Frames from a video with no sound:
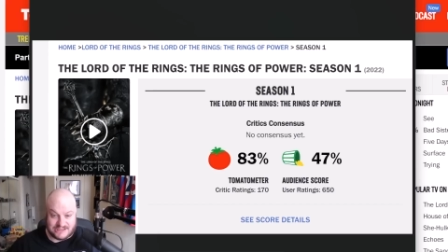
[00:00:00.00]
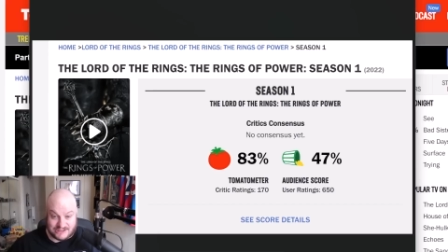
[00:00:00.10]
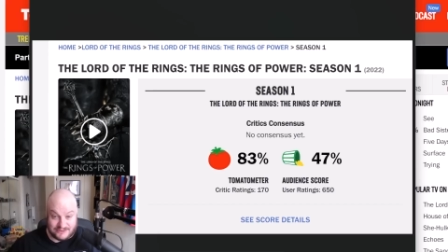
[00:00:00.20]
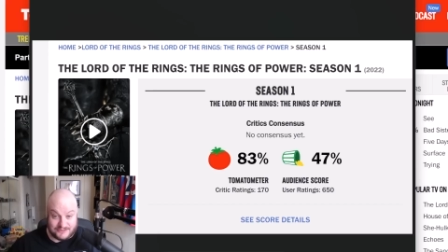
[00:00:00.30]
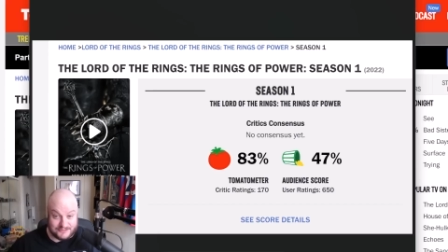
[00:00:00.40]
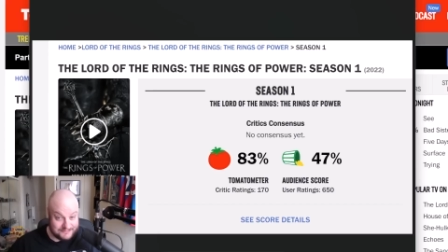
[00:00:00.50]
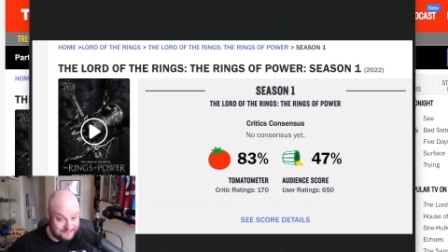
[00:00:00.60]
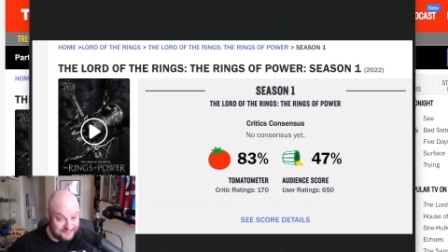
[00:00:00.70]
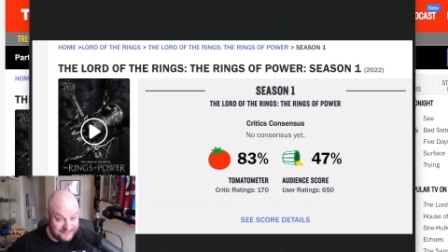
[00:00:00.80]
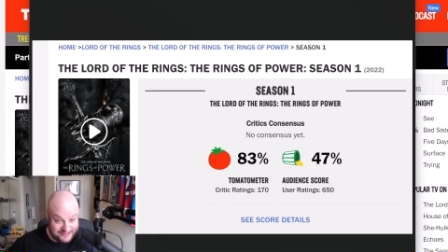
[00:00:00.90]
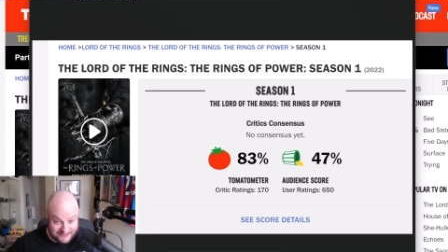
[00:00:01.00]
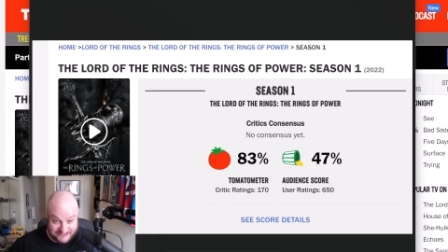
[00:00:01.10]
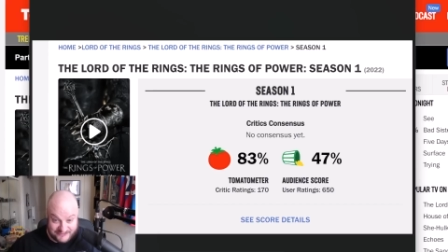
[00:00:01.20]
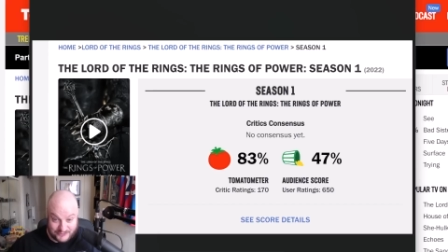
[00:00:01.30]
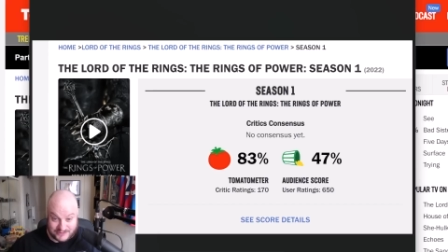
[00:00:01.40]
to the
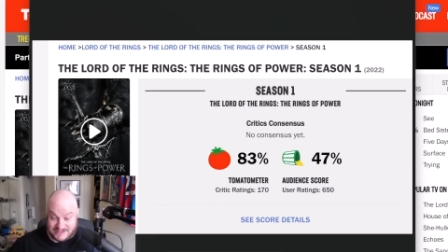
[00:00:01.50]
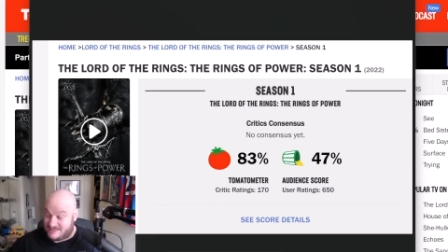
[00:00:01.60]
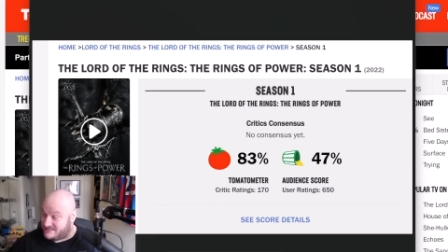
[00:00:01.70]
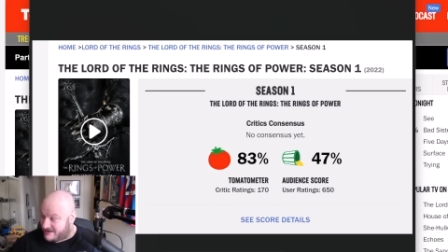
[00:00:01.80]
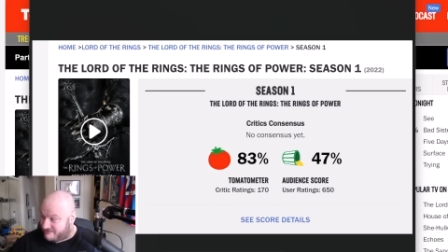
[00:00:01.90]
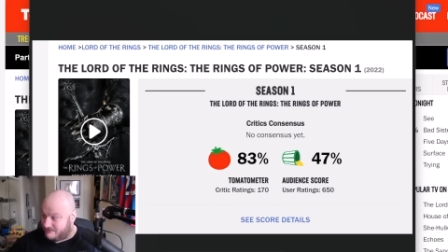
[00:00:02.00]
forty-seven